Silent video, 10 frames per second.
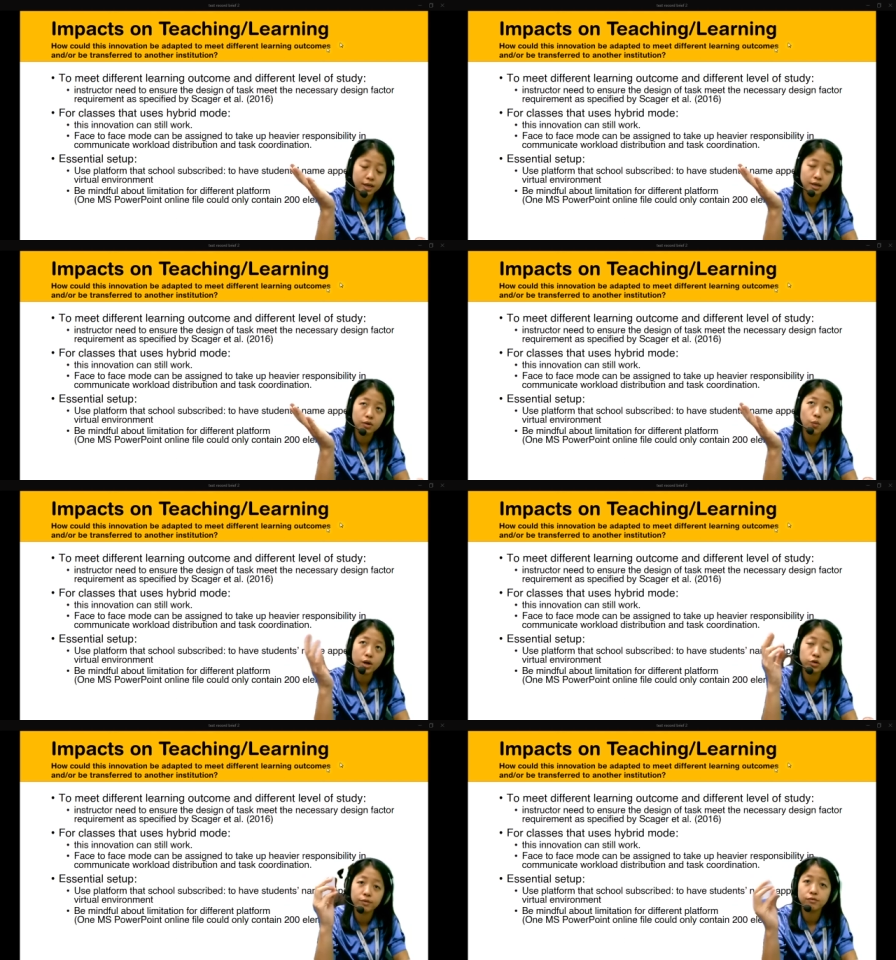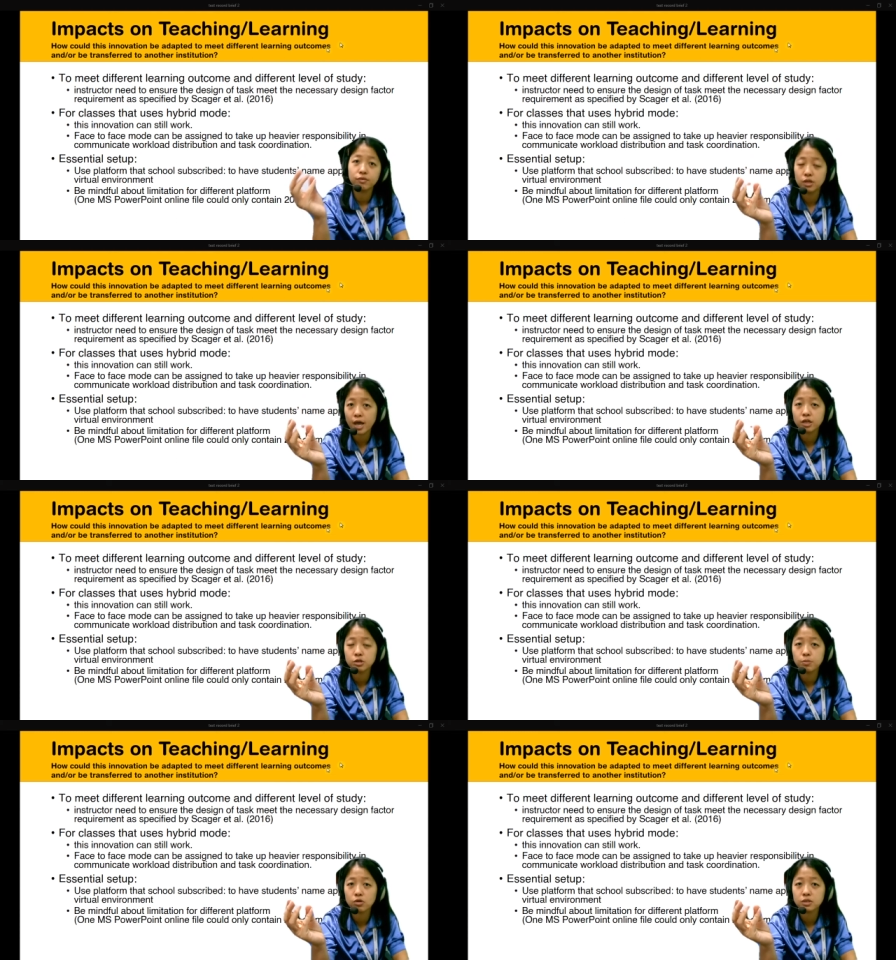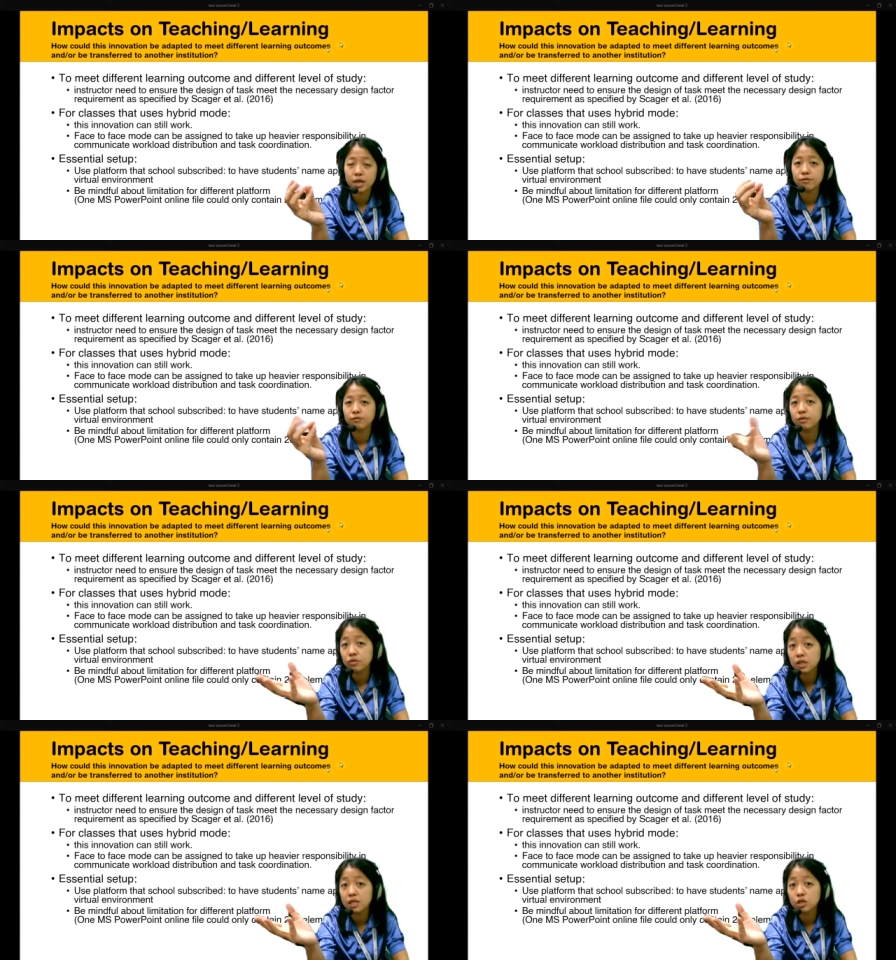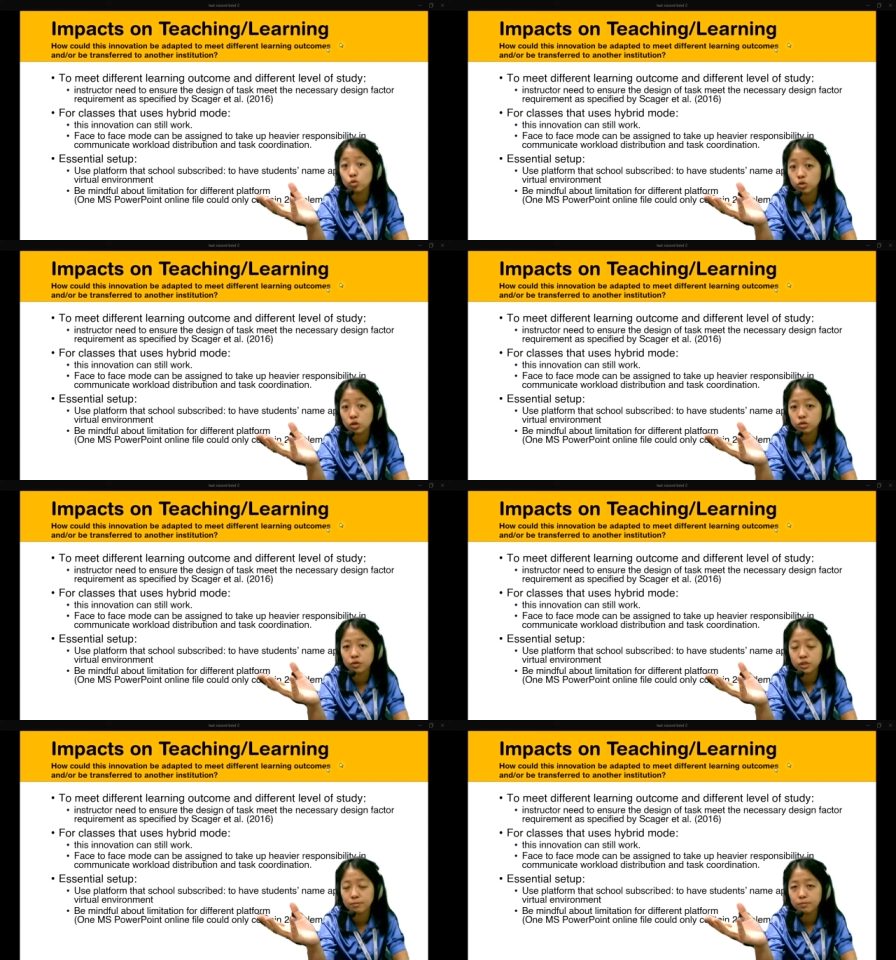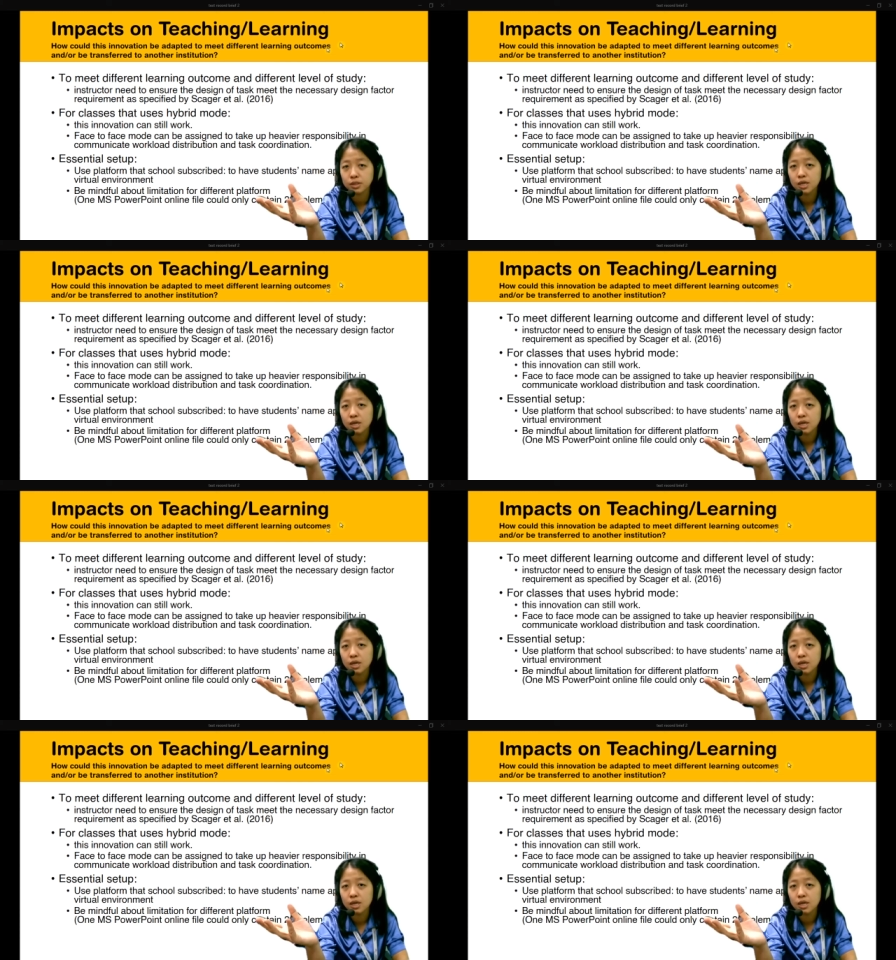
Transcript: 150 text box and 50 doodles, for example,